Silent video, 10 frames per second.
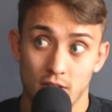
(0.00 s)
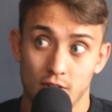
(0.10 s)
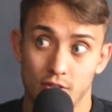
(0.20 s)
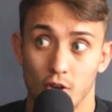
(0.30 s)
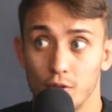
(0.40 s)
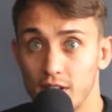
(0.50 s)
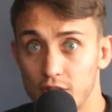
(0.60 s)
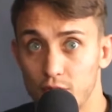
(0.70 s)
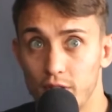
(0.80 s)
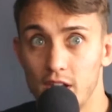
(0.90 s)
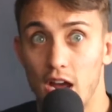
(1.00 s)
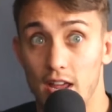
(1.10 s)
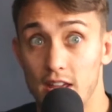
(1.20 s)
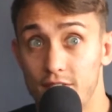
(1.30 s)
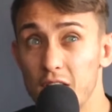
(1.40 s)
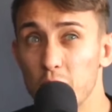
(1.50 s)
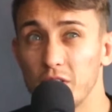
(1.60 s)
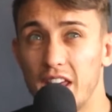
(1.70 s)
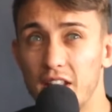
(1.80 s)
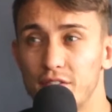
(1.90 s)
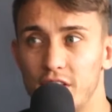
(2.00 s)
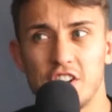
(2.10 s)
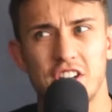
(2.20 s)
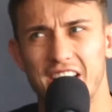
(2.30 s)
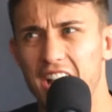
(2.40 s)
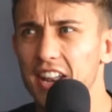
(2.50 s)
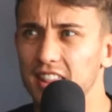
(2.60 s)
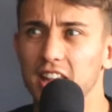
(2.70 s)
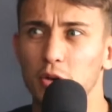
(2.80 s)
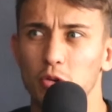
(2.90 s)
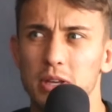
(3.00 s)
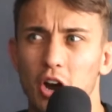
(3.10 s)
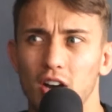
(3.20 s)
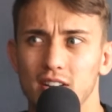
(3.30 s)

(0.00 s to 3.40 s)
So if he gets if anyone's getting finished, I kind of think it would be Ogden.